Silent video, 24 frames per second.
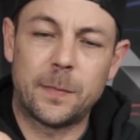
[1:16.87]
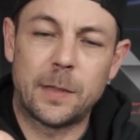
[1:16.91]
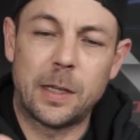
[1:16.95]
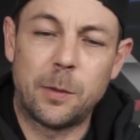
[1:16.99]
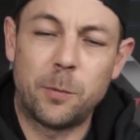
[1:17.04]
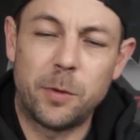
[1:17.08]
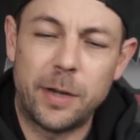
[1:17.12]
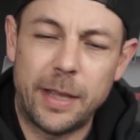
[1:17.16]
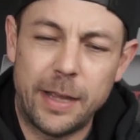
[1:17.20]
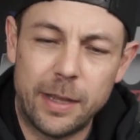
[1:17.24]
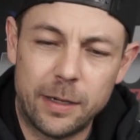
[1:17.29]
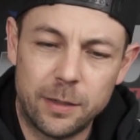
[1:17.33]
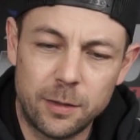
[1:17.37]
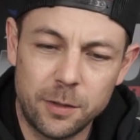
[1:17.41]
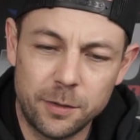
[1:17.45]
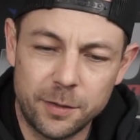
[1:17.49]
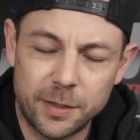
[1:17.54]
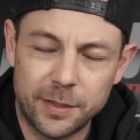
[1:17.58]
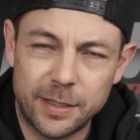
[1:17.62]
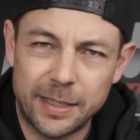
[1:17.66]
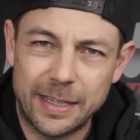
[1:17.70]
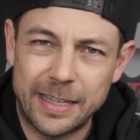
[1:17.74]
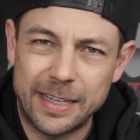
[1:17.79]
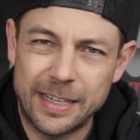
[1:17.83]
I went ahead and looked
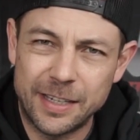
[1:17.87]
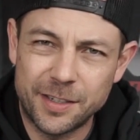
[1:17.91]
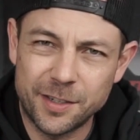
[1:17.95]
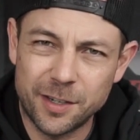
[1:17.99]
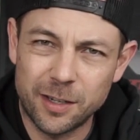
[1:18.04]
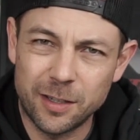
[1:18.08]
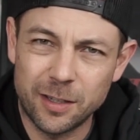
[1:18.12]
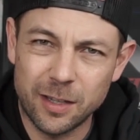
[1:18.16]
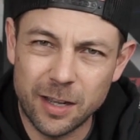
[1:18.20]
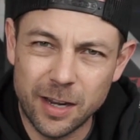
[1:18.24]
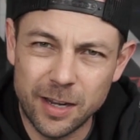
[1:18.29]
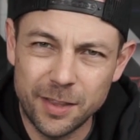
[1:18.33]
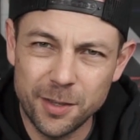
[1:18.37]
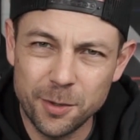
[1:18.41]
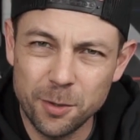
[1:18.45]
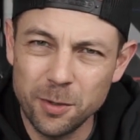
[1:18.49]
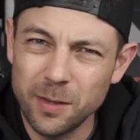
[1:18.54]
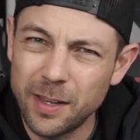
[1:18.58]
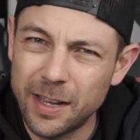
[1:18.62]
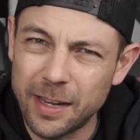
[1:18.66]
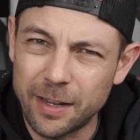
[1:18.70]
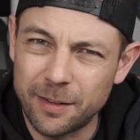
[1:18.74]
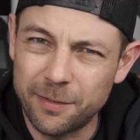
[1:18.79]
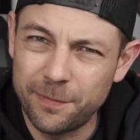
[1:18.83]
at the kits online. They're
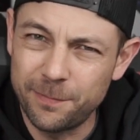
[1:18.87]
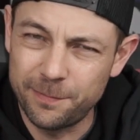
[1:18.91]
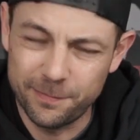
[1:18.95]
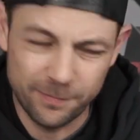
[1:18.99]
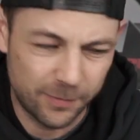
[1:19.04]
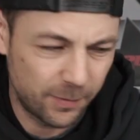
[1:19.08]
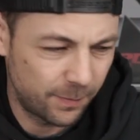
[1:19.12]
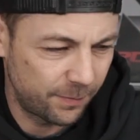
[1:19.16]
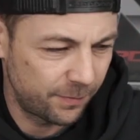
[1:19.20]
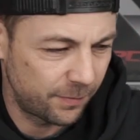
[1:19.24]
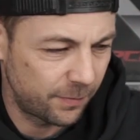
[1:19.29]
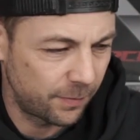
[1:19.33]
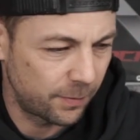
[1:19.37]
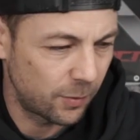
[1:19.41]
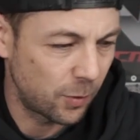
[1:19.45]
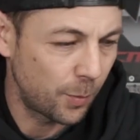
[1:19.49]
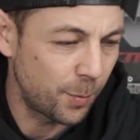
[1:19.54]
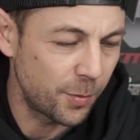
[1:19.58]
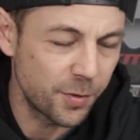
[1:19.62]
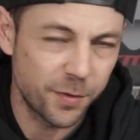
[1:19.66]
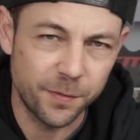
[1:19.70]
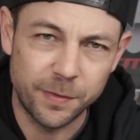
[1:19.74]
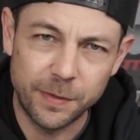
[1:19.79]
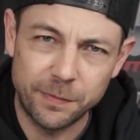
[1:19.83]
like
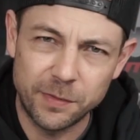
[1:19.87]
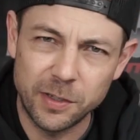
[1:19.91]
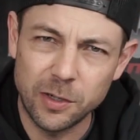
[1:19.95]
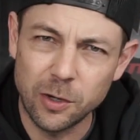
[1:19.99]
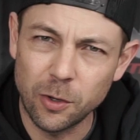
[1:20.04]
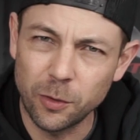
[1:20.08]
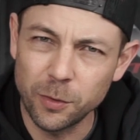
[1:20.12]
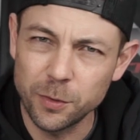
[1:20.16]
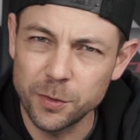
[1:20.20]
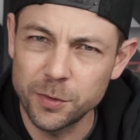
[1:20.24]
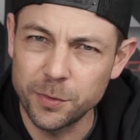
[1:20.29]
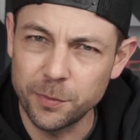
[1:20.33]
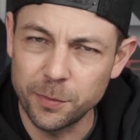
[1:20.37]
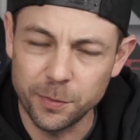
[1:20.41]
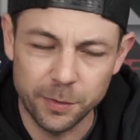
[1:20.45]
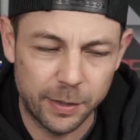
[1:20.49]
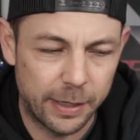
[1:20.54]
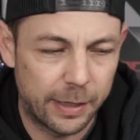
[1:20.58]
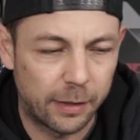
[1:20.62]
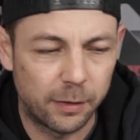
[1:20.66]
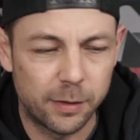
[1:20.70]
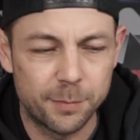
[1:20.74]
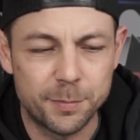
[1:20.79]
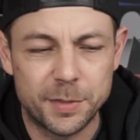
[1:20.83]
almost $50 for the
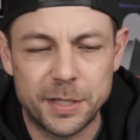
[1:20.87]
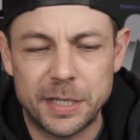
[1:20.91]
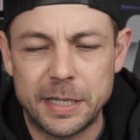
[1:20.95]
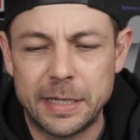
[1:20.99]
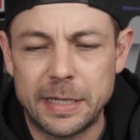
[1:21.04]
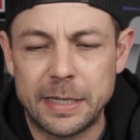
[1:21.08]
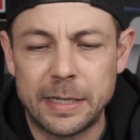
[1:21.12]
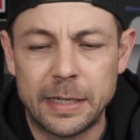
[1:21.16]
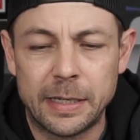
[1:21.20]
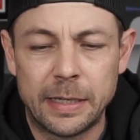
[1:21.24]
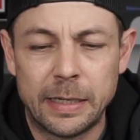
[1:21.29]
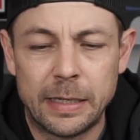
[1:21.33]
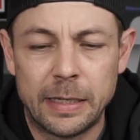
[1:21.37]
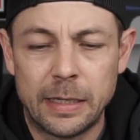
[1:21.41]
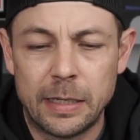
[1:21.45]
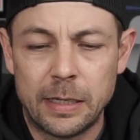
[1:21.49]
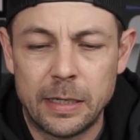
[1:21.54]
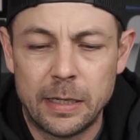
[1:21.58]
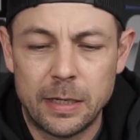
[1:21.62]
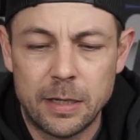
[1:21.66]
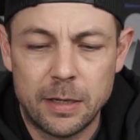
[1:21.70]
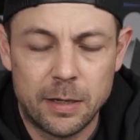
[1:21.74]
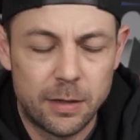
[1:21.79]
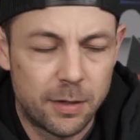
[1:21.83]
LMT.
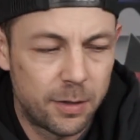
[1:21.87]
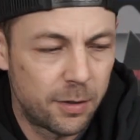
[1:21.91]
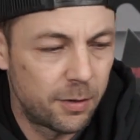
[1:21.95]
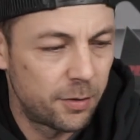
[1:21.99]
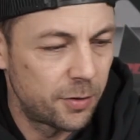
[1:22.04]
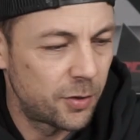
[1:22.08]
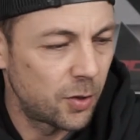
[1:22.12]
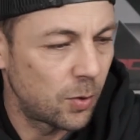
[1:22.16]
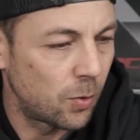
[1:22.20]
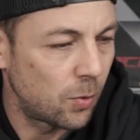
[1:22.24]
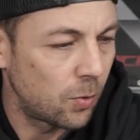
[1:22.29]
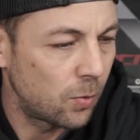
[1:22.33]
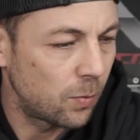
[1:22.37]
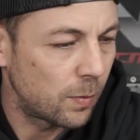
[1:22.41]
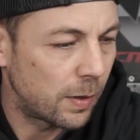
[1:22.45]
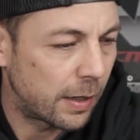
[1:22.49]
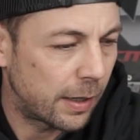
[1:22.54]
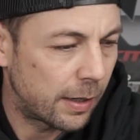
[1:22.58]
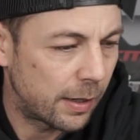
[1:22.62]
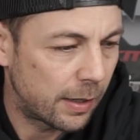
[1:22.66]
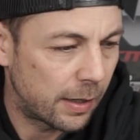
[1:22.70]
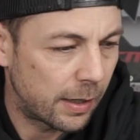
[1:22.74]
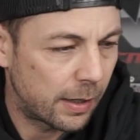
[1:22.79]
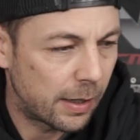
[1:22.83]
So
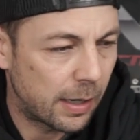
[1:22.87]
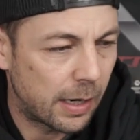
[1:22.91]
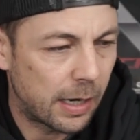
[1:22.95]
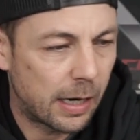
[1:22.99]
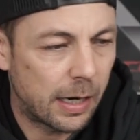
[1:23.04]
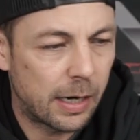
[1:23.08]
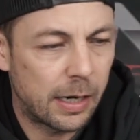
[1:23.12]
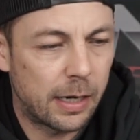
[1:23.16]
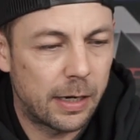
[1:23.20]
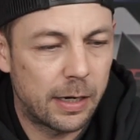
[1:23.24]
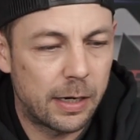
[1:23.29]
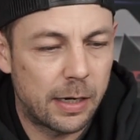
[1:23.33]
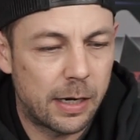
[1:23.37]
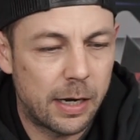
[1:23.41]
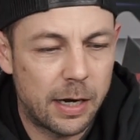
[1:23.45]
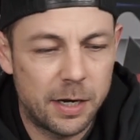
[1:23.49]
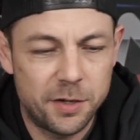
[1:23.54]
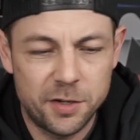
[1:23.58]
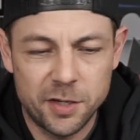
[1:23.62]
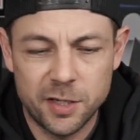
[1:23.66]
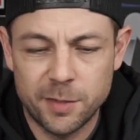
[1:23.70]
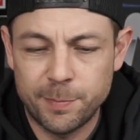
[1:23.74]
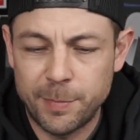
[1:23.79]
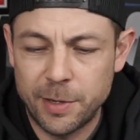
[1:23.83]
I
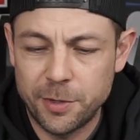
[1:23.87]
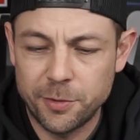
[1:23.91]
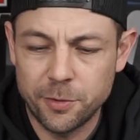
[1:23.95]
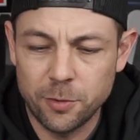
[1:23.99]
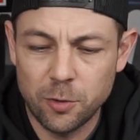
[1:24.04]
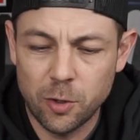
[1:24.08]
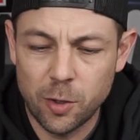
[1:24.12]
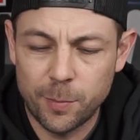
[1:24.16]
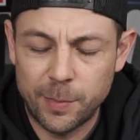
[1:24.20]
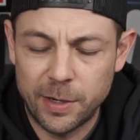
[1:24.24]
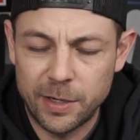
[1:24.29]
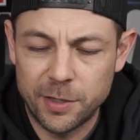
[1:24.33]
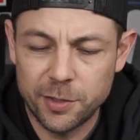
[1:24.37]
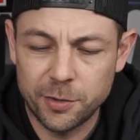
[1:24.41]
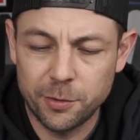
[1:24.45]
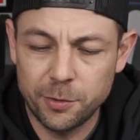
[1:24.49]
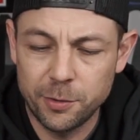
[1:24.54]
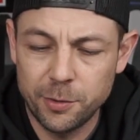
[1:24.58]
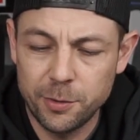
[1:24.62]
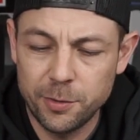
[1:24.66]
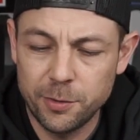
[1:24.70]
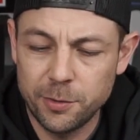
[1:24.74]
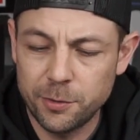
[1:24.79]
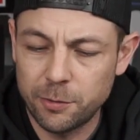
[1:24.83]
just measured all my
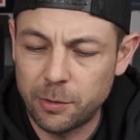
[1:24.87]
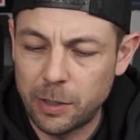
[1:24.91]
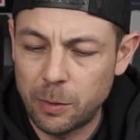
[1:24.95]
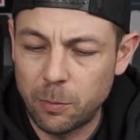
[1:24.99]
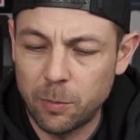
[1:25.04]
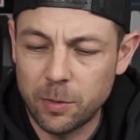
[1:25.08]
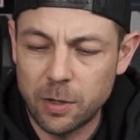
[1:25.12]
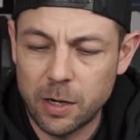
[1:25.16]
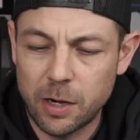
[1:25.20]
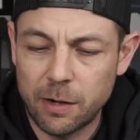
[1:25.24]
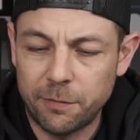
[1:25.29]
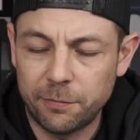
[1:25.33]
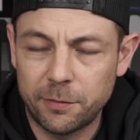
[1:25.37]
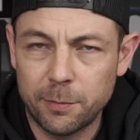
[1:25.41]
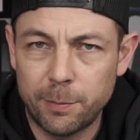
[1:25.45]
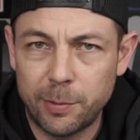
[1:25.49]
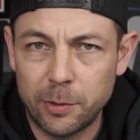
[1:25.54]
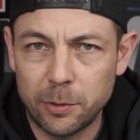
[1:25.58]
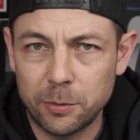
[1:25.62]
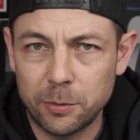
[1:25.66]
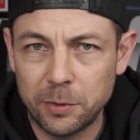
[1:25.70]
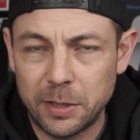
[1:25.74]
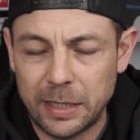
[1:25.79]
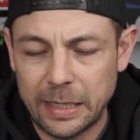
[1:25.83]
screws, or I went off the
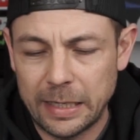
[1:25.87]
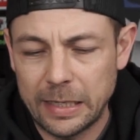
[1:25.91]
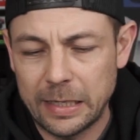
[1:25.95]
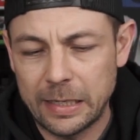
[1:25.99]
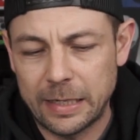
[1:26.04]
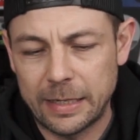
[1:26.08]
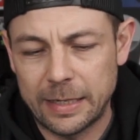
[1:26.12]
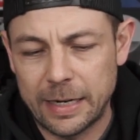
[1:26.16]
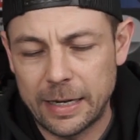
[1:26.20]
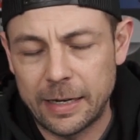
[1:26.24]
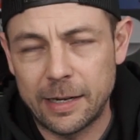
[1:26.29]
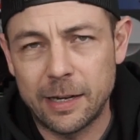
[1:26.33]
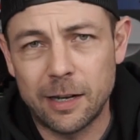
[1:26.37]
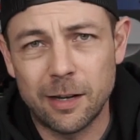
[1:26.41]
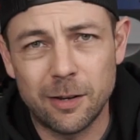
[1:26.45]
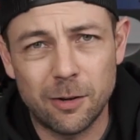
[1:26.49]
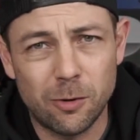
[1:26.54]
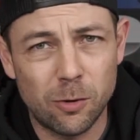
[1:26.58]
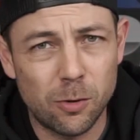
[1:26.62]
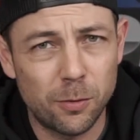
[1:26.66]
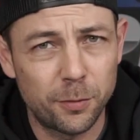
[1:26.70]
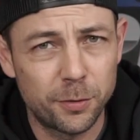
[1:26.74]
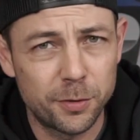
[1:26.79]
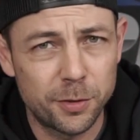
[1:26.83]
build kit and I got
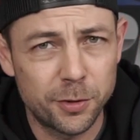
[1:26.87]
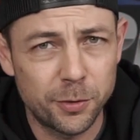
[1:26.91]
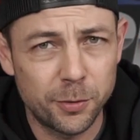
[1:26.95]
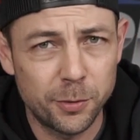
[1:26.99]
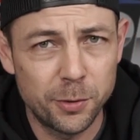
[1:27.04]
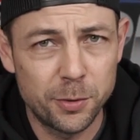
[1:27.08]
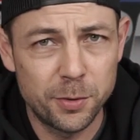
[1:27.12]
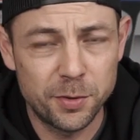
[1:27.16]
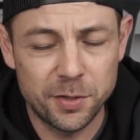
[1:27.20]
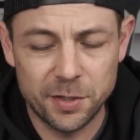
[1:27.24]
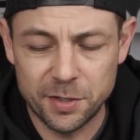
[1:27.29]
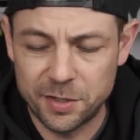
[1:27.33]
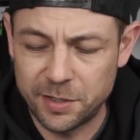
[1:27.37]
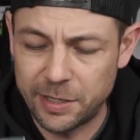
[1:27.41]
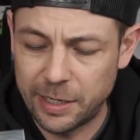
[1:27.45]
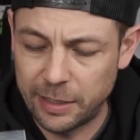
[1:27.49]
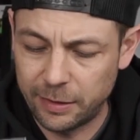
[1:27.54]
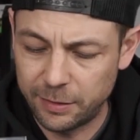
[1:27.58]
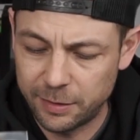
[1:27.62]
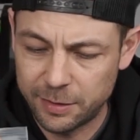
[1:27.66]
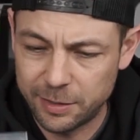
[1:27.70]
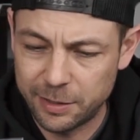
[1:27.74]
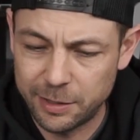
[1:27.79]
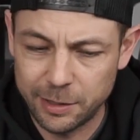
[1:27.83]
all the screws in
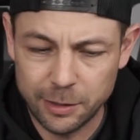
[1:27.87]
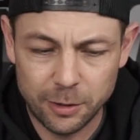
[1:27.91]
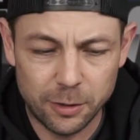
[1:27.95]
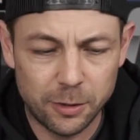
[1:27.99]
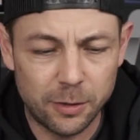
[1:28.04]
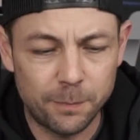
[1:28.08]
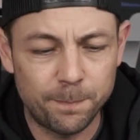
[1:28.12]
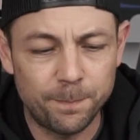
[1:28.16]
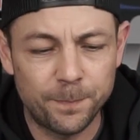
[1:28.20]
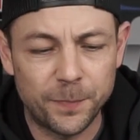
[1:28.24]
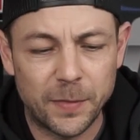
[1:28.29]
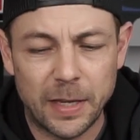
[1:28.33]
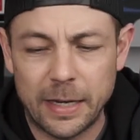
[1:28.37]
stainless steel.